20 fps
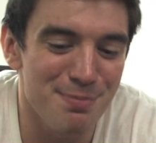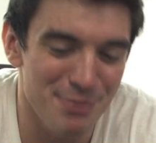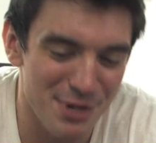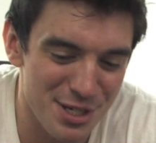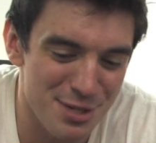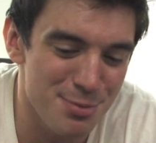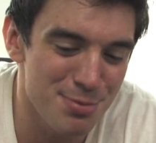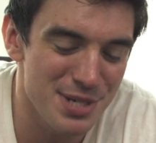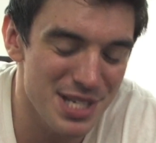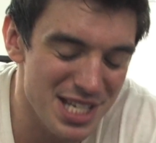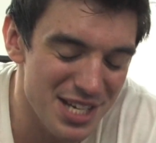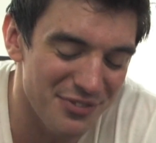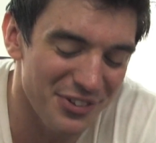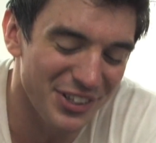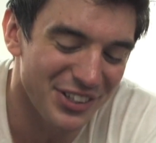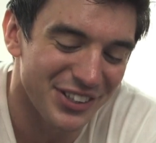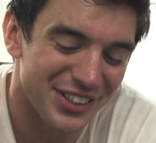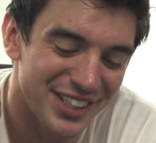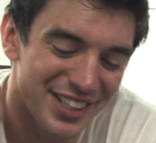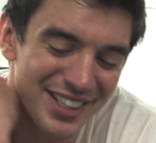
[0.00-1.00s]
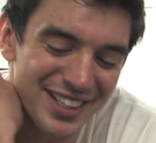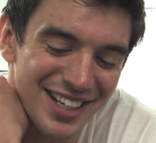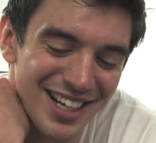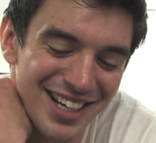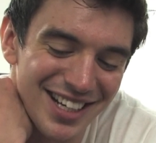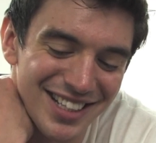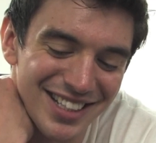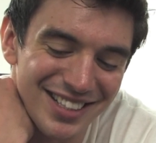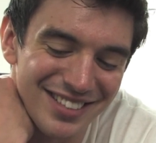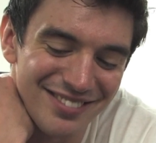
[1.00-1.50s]
but specifically,
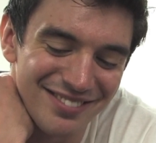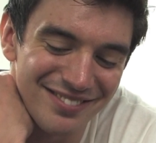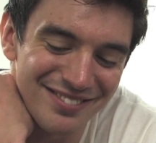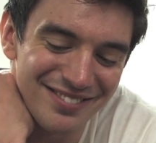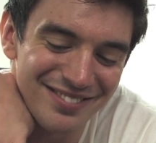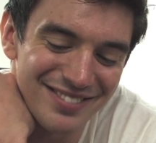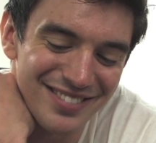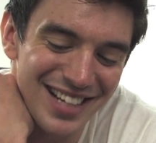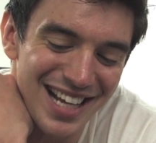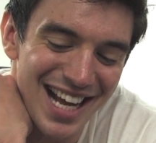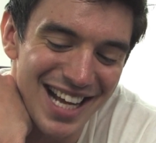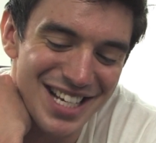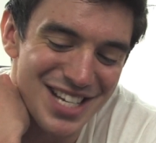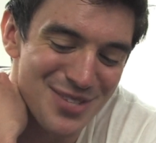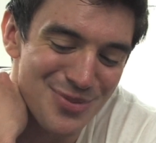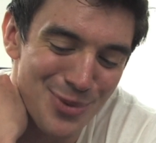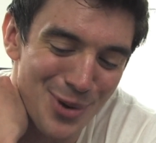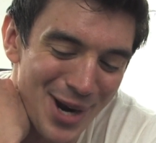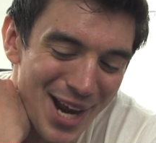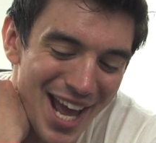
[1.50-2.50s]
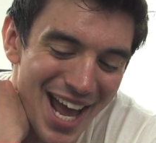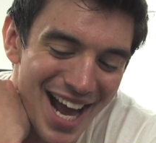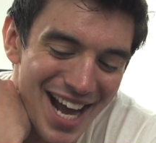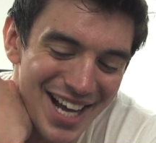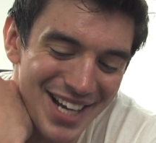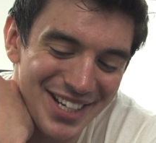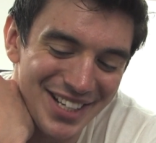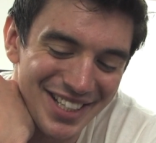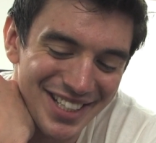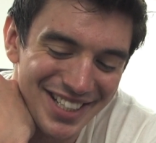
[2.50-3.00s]
uh, I just want to
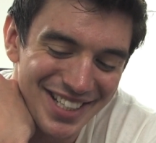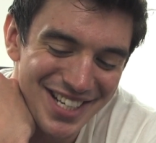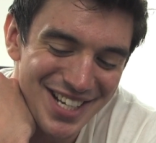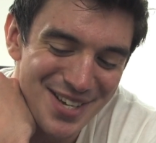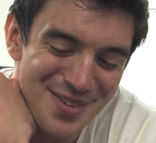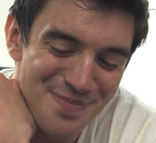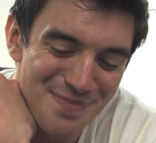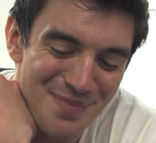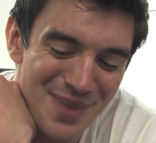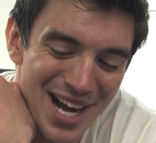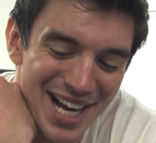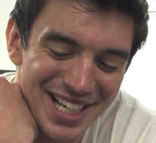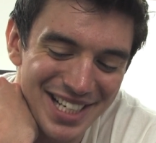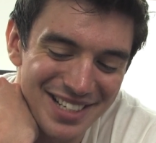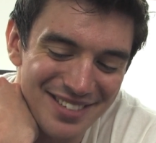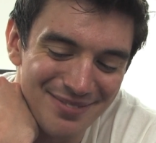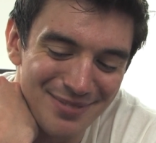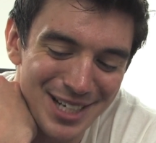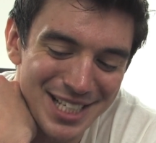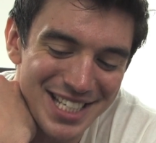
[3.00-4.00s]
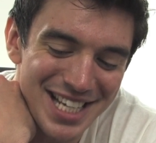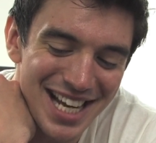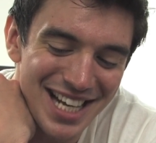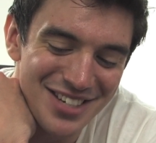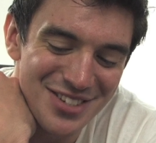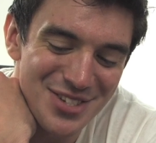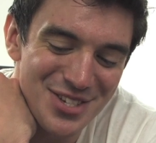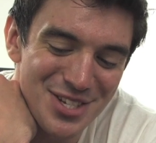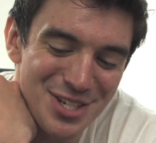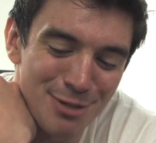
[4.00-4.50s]
add my my
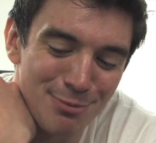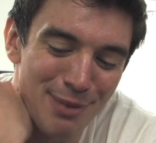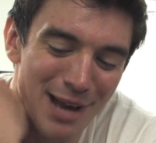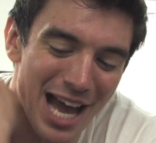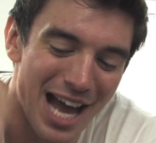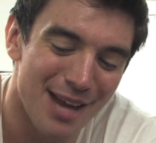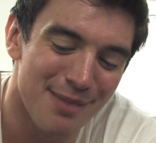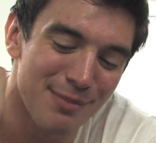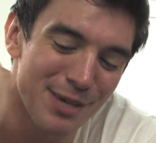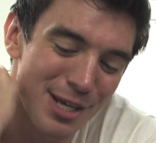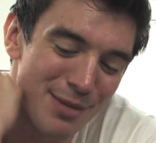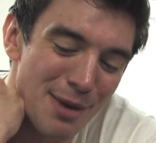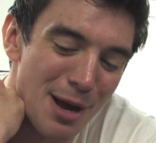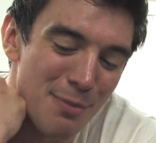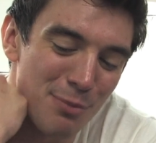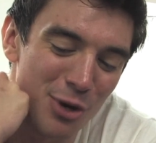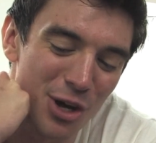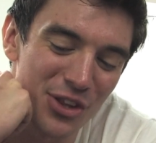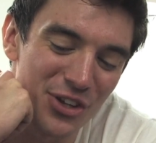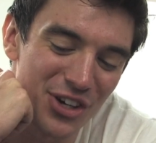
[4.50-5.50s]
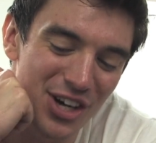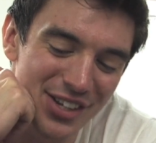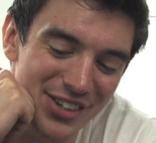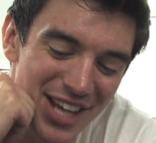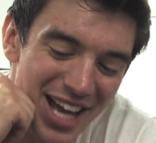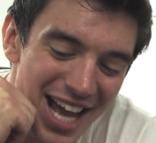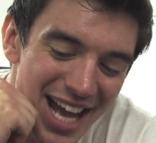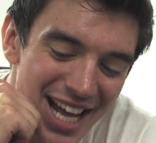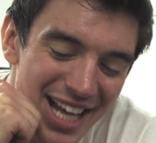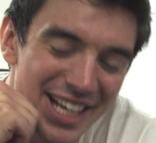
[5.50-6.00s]
dad used to pat me and my brother on
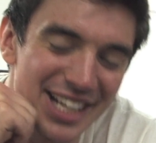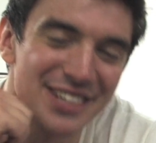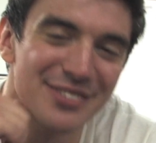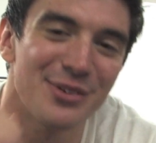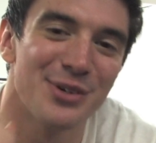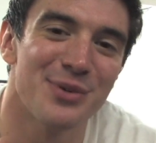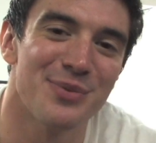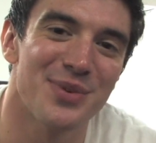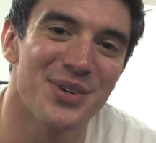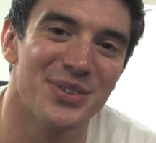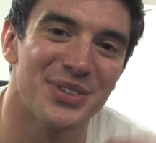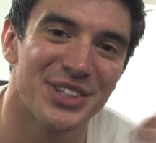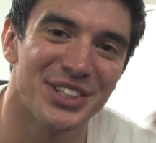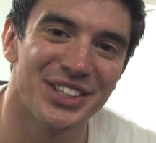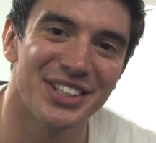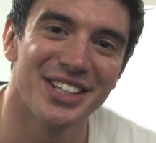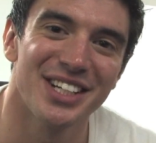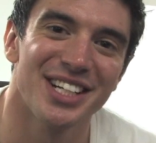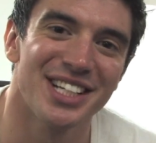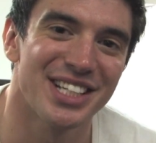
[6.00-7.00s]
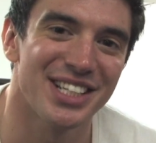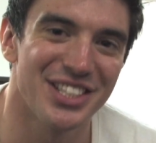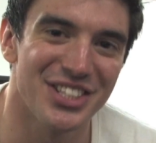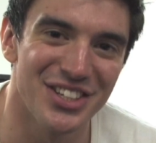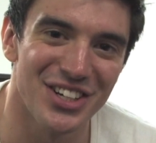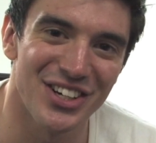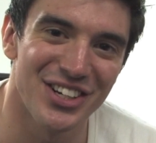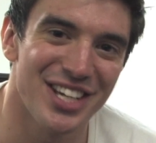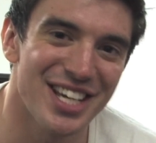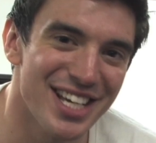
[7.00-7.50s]
the head when we were
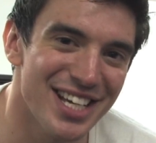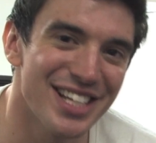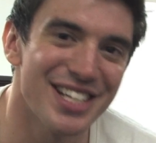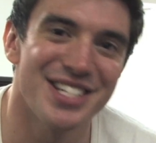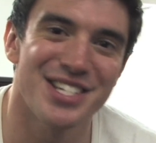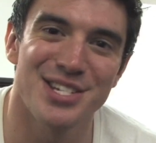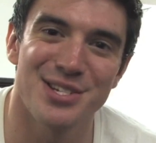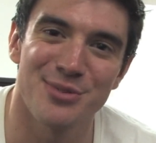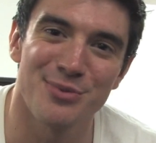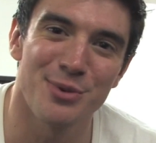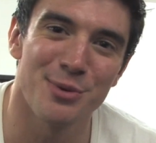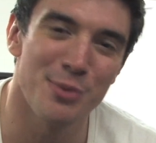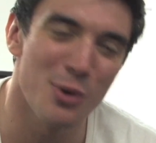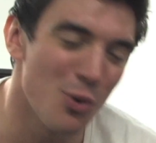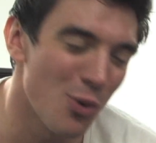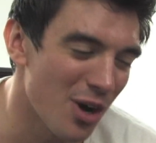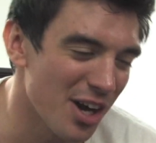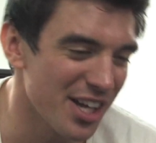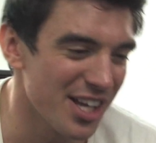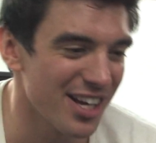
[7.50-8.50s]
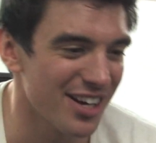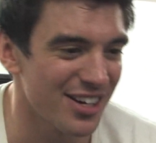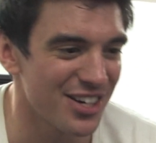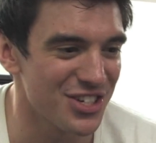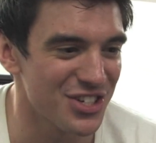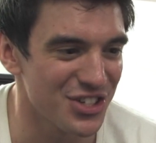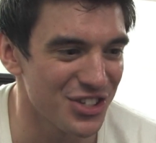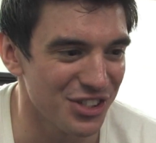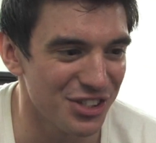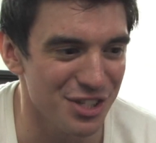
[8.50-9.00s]
young kids, and we'd be walking out of
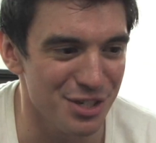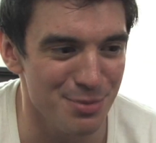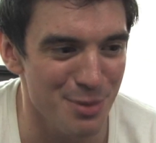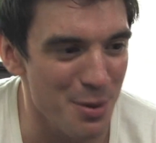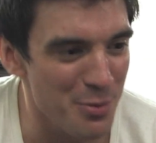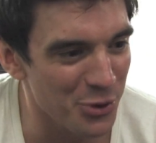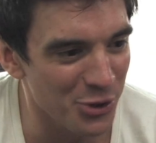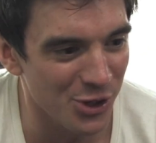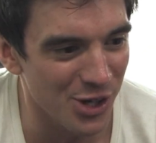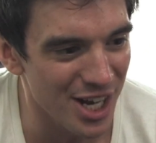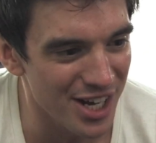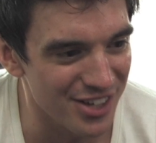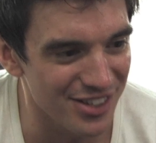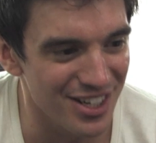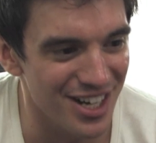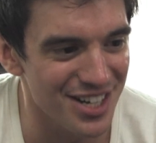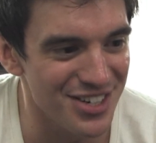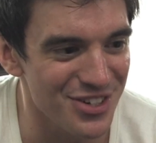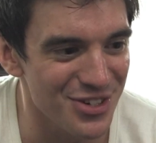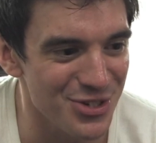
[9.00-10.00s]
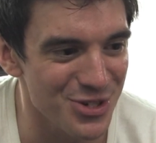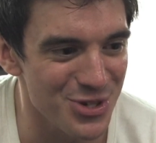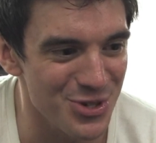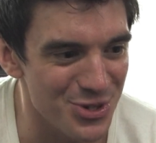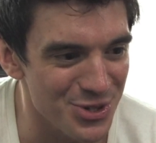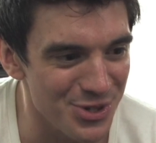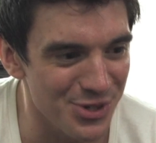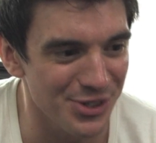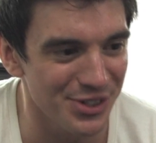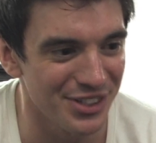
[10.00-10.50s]
church. Maybe we were eight or nine years
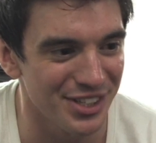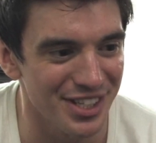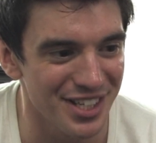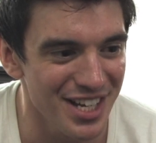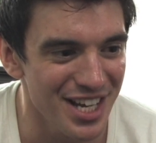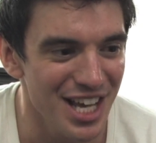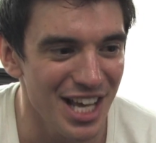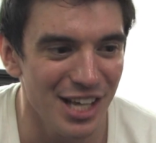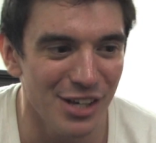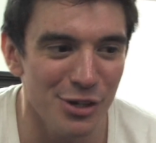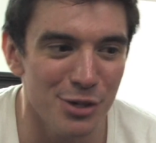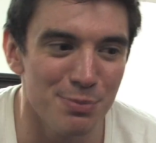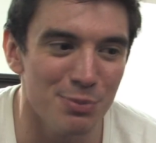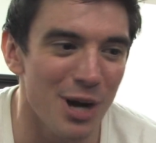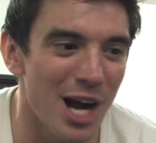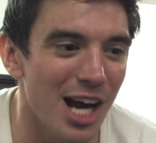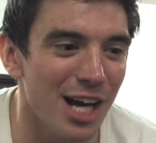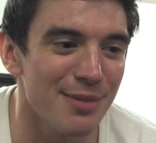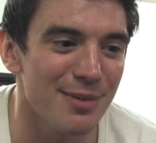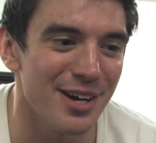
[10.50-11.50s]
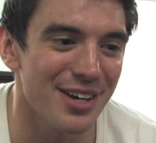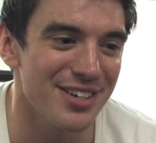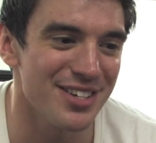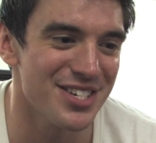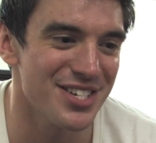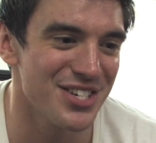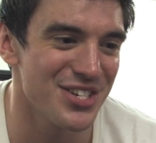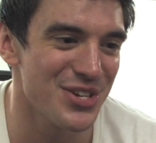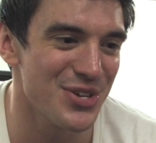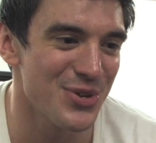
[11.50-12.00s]
old, and he, he would brag about
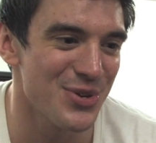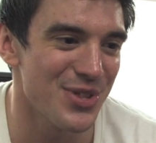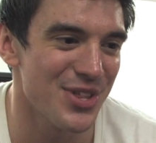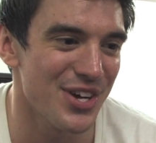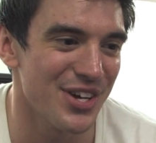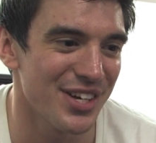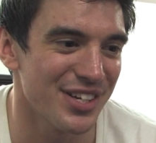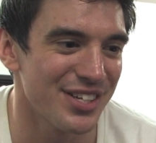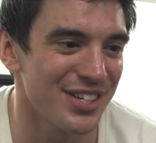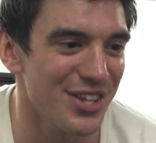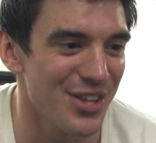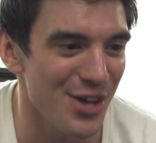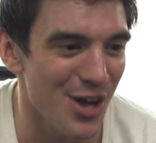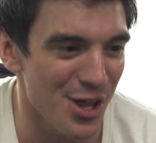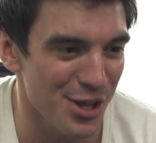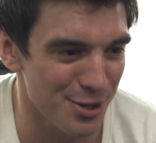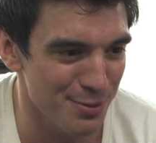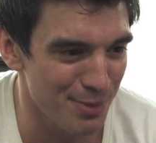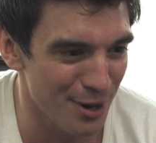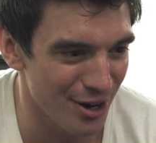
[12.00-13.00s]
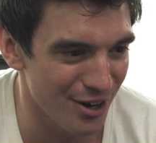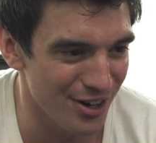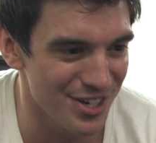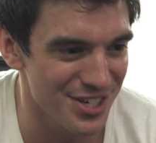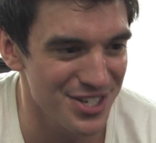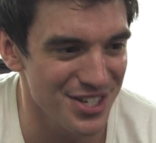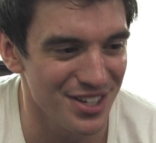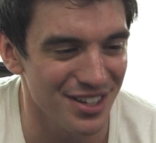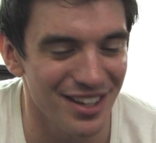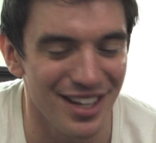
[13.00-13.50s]
us to the the other
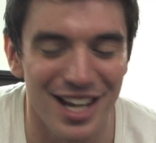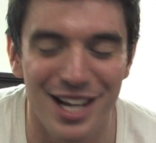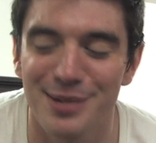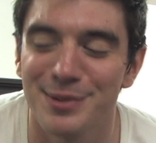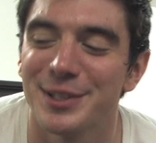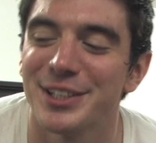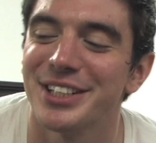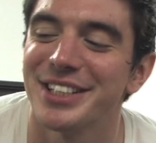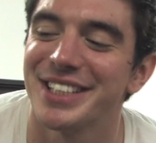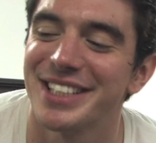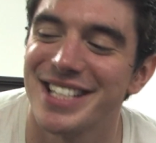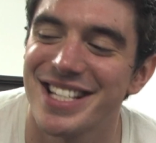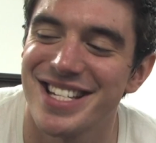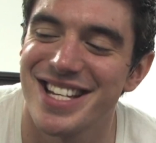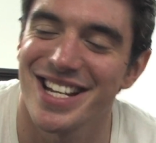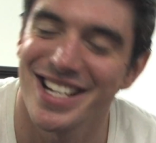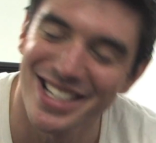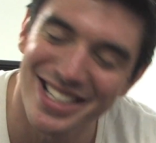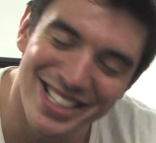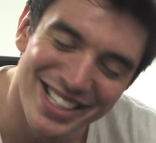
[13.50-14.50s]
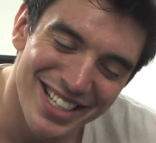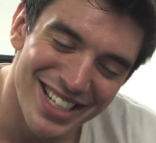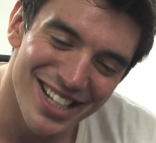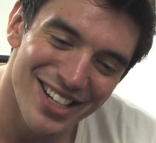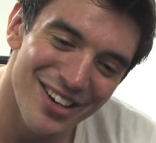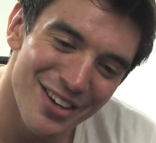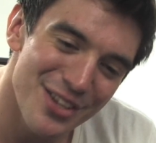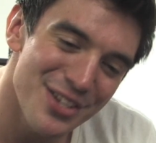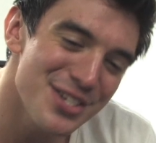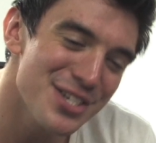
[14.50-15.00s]
parents in the neighborhood and say, you
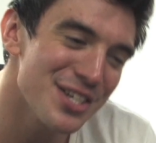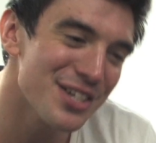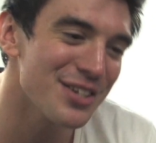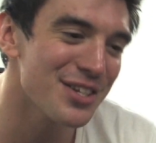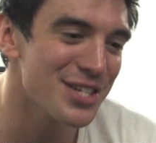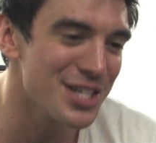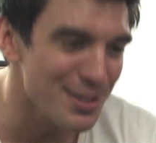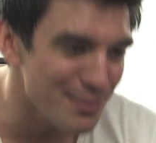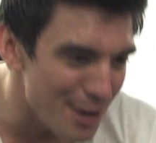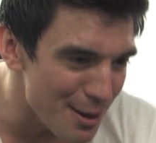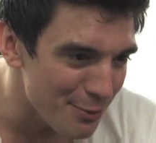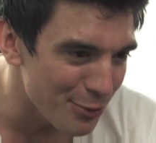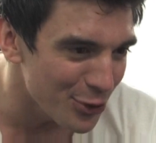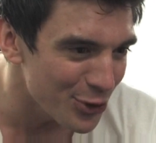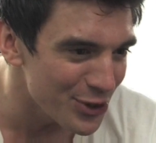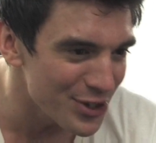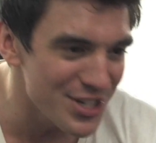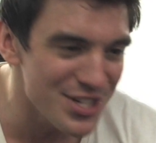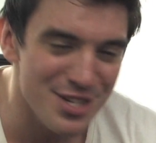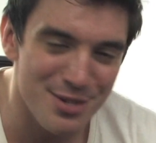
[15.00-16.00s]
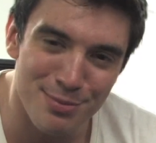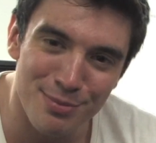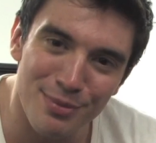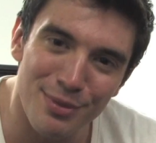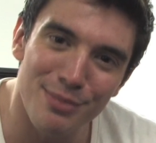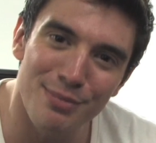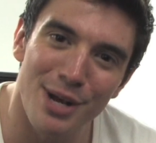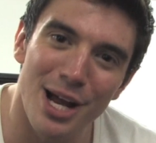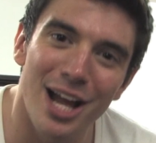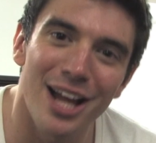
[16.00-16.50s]
know, these are these are my boys,
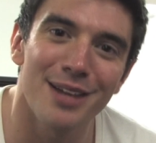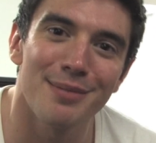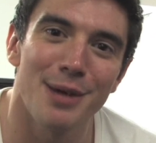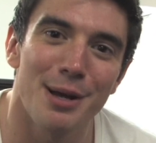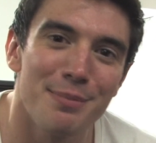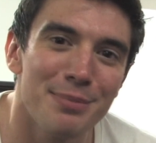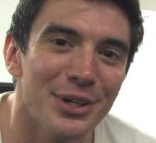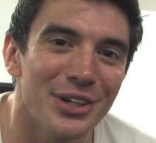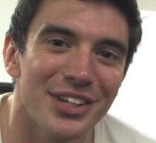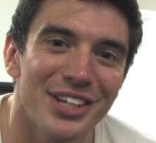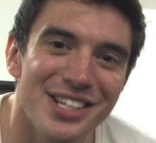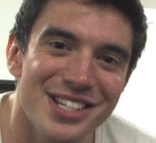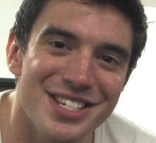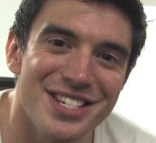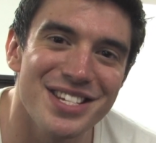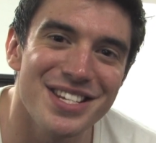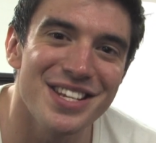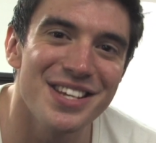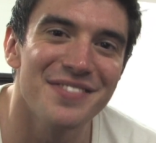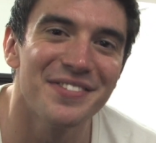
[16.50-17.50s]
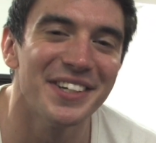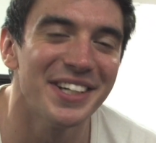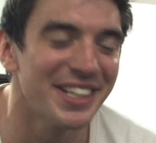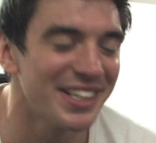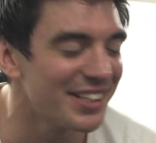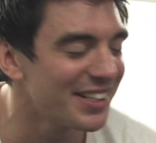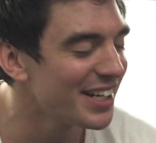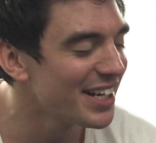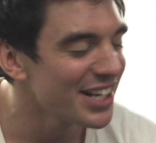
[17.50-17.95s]
my my Billy and Steven.